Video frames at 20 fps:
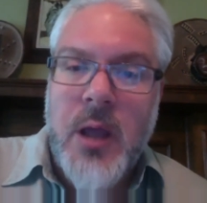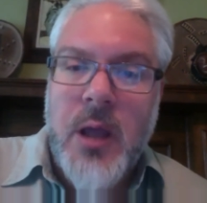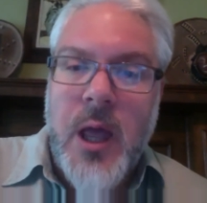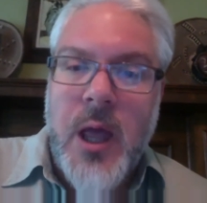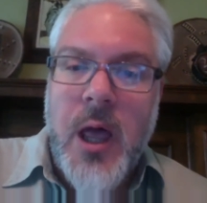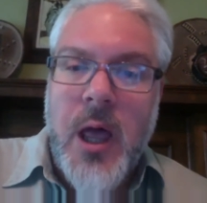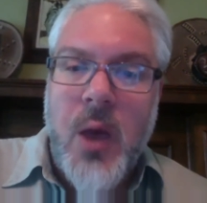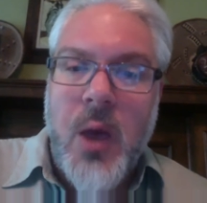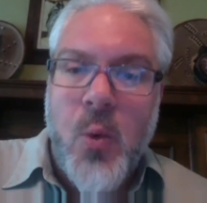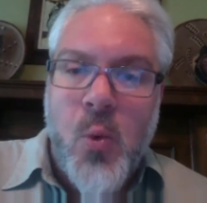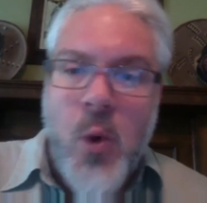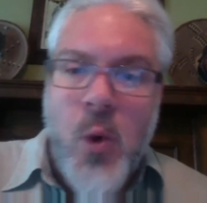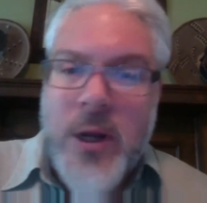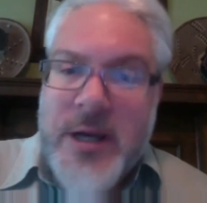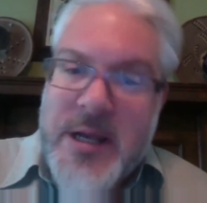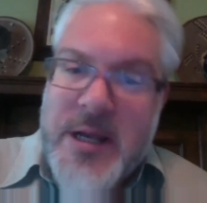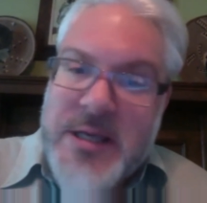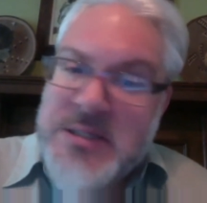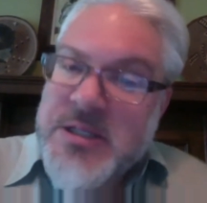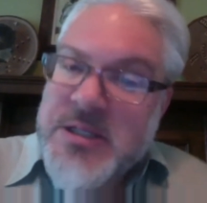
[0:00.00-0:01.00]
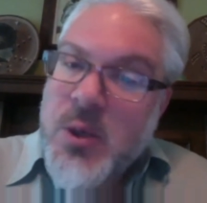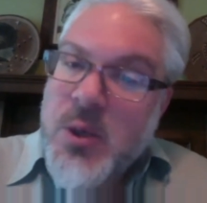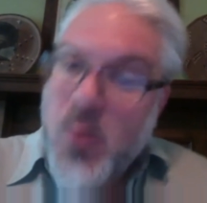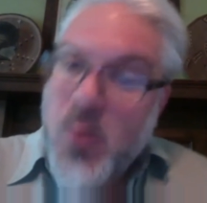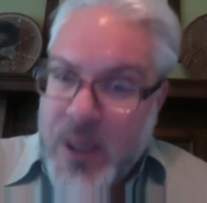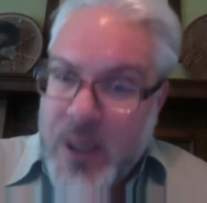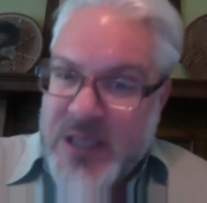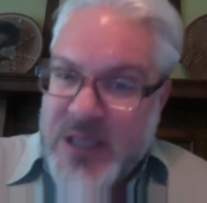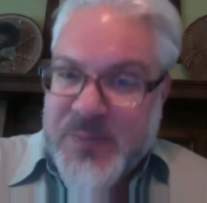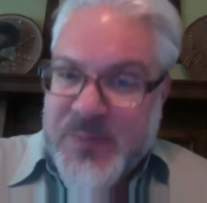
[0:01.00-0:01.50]
what it is that
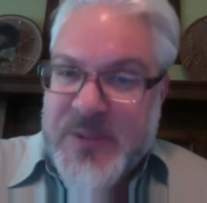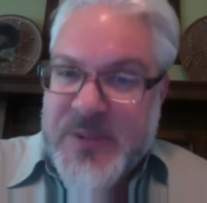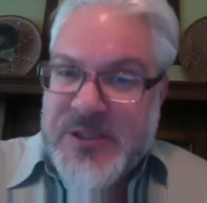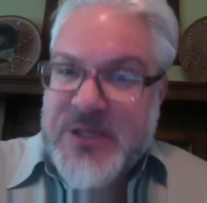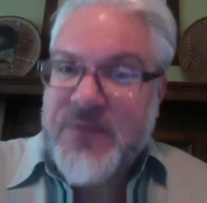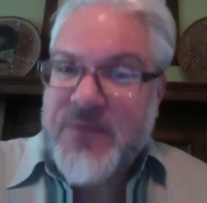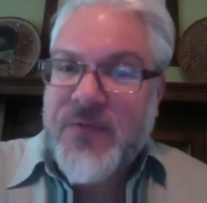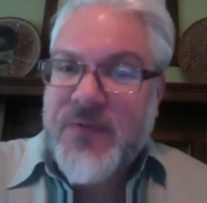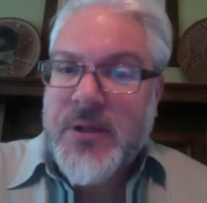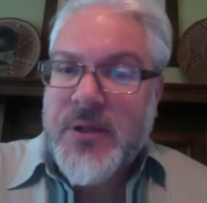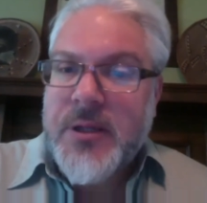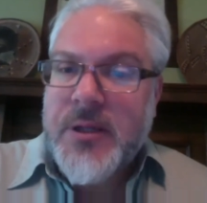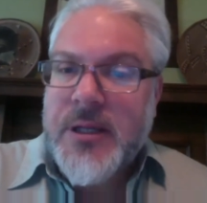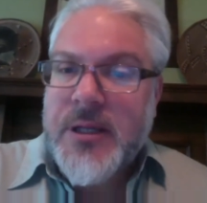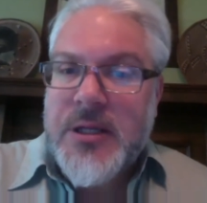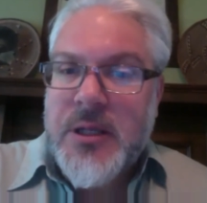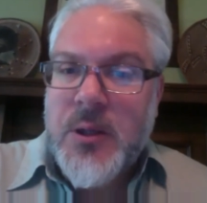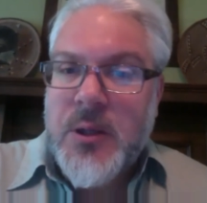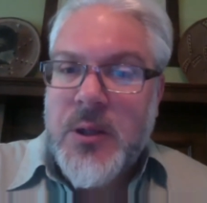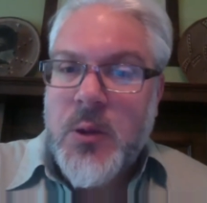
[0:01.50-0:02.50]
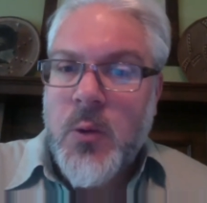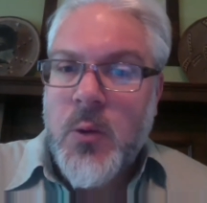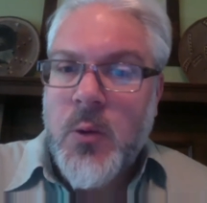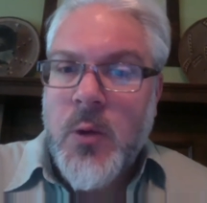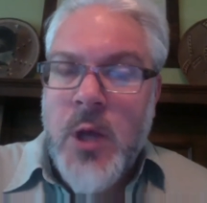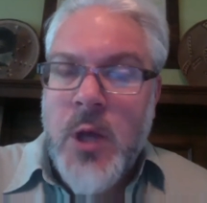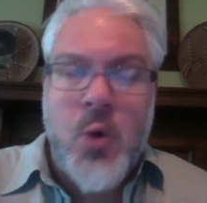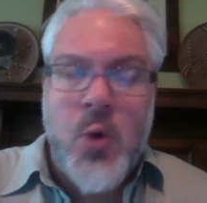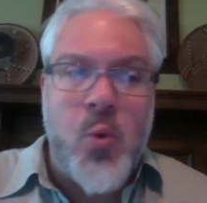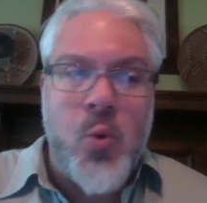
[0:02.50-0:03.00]
we specifically do,
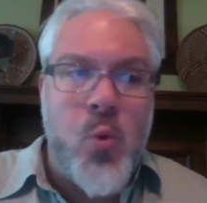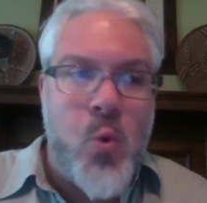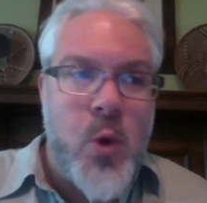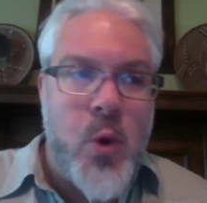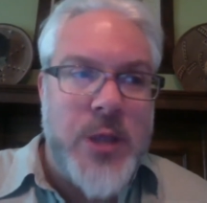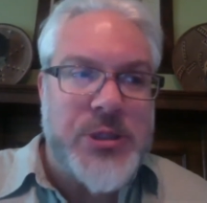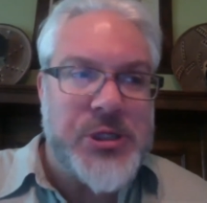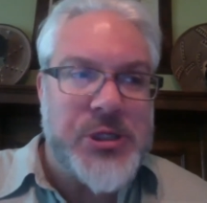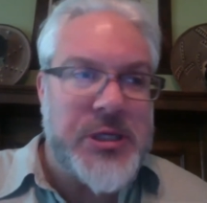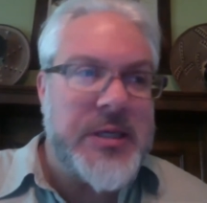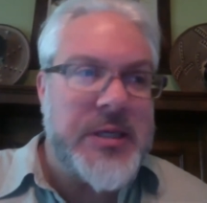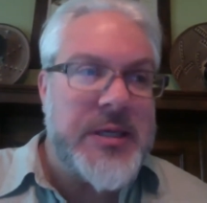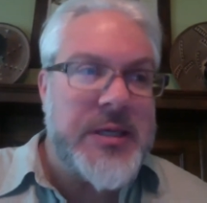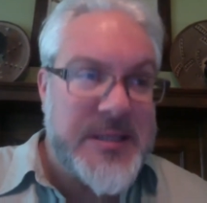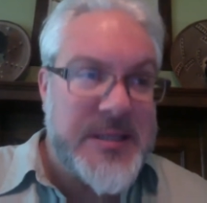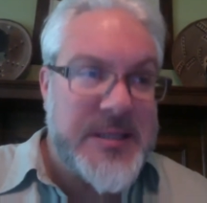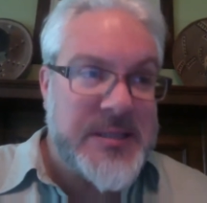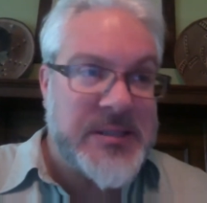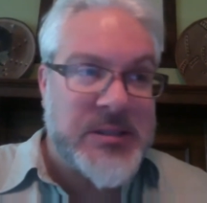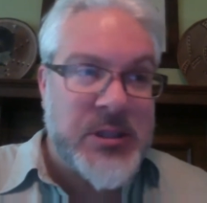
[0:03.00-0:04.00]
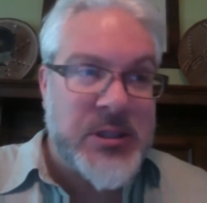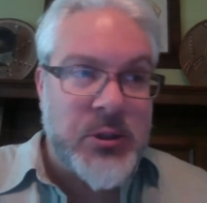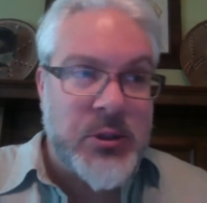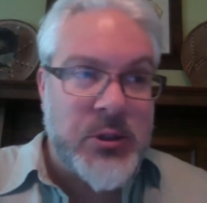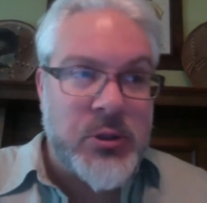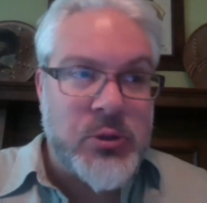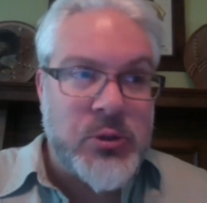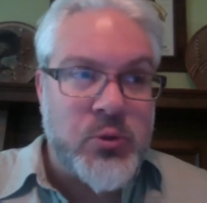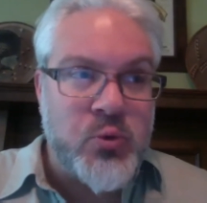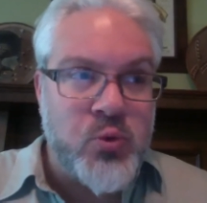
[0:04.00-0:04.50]
which is
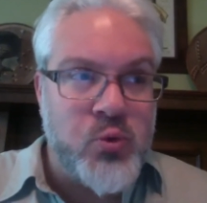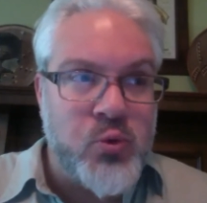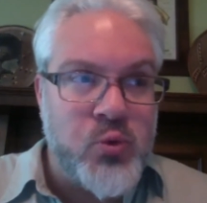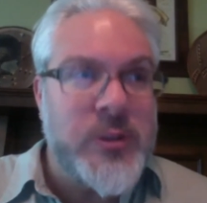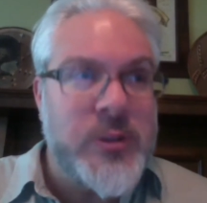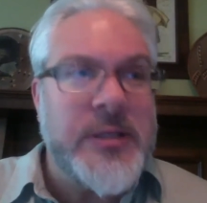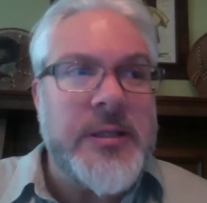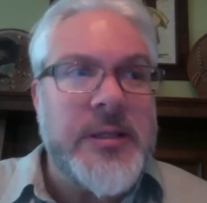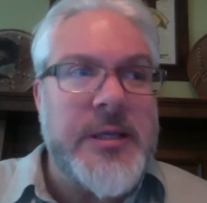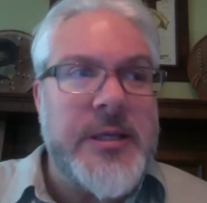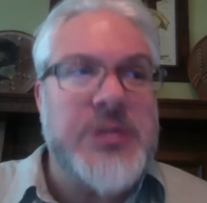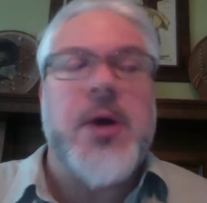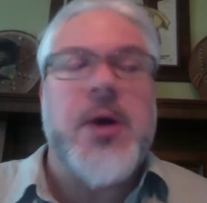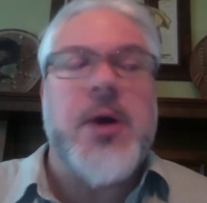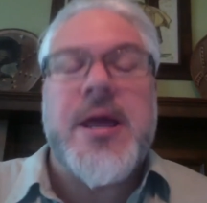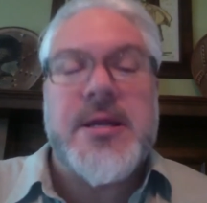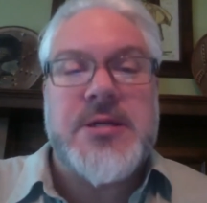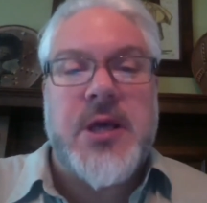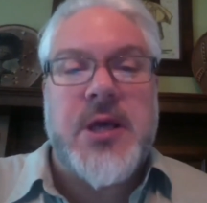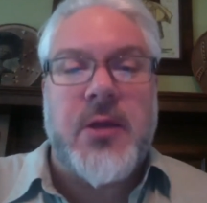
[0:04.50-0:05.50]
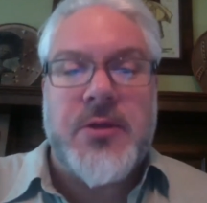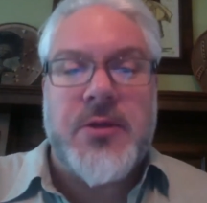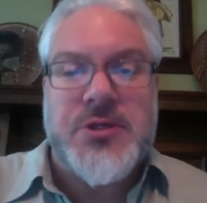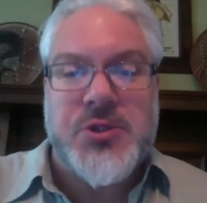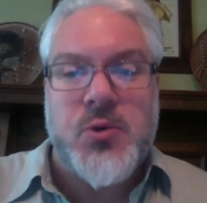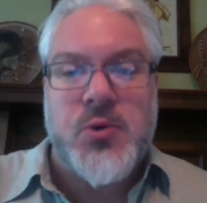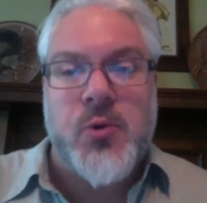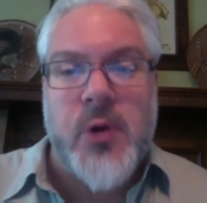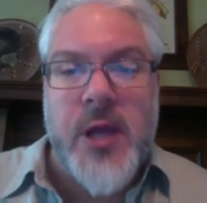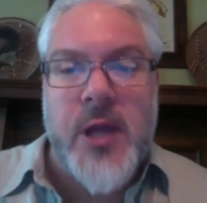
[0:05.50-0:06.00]
really try to tell the
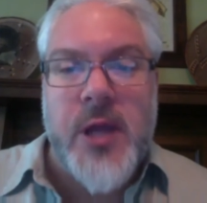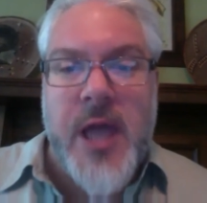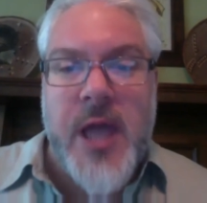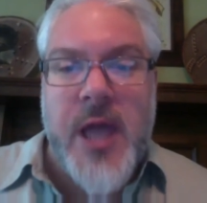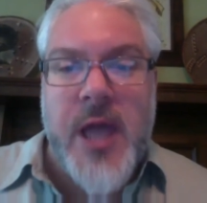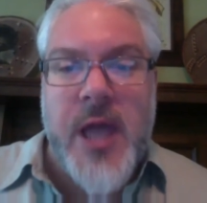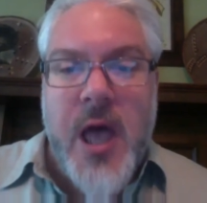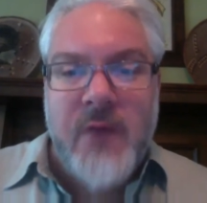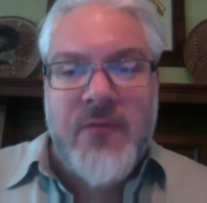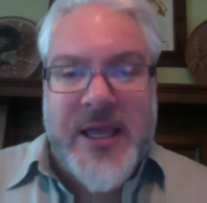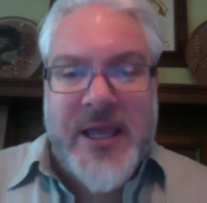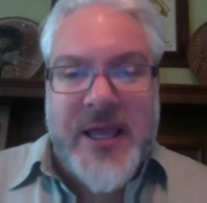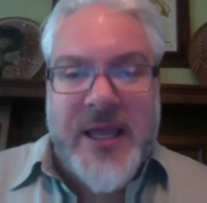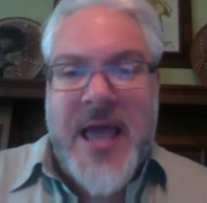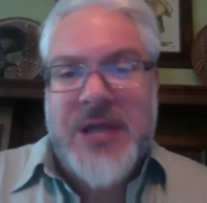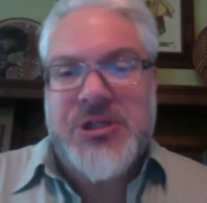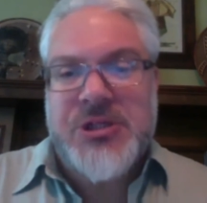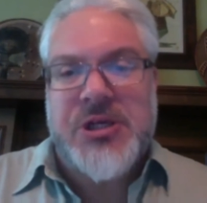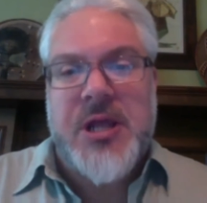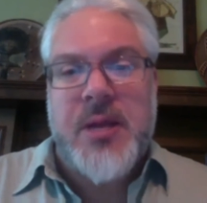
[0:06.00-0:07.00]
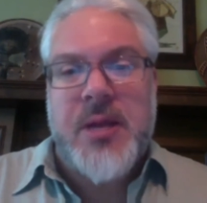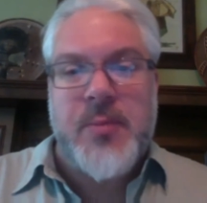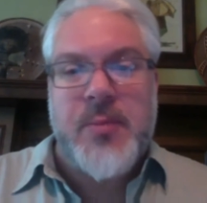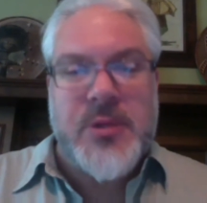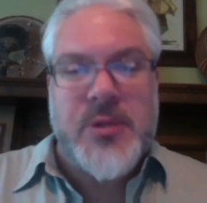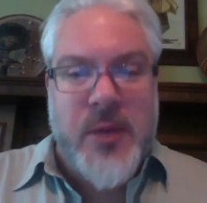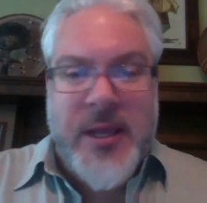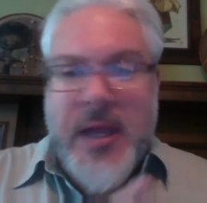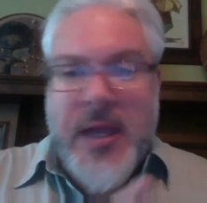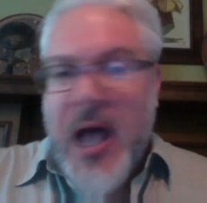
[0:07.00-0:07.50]
story of the connection
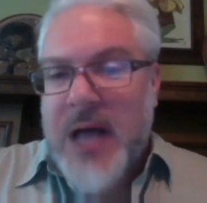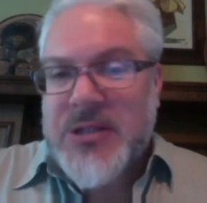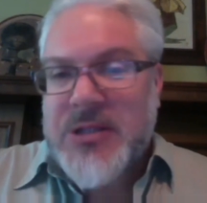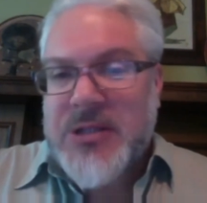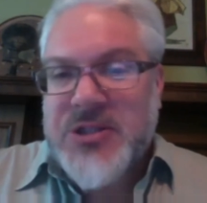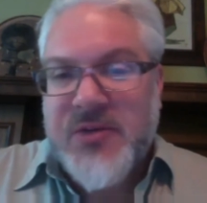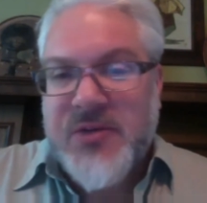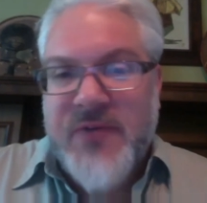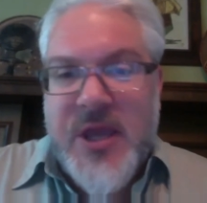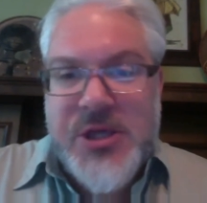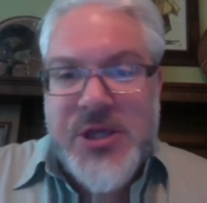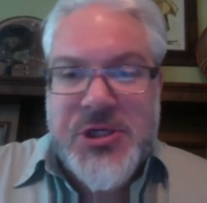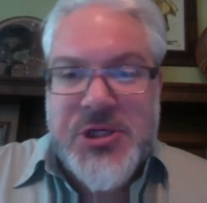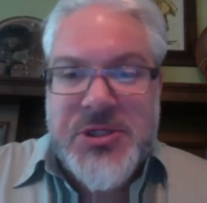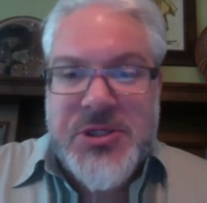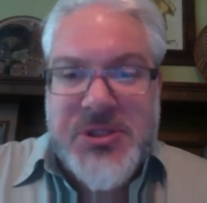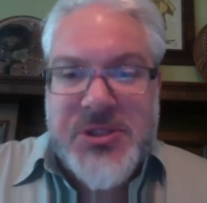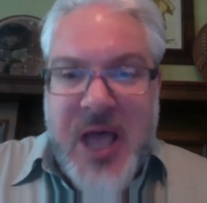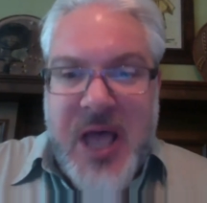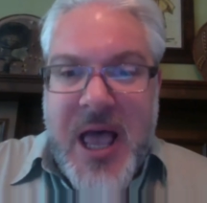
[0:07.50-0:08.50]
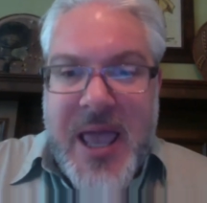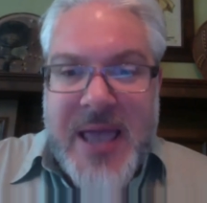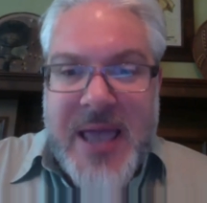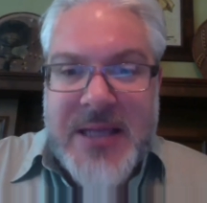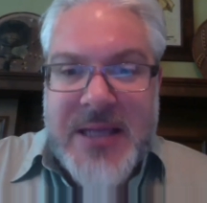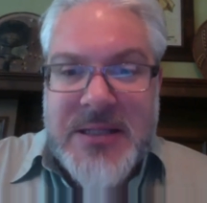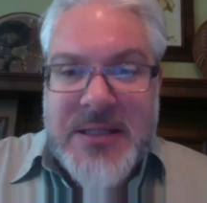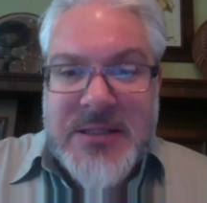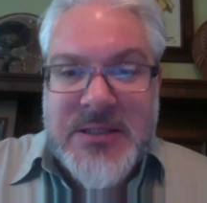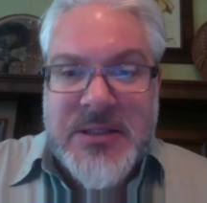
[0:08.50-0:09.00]
between conservation
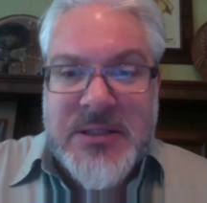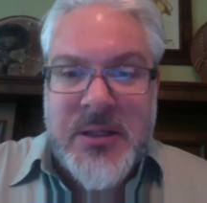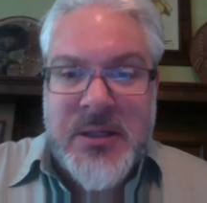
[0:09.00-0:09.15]
science,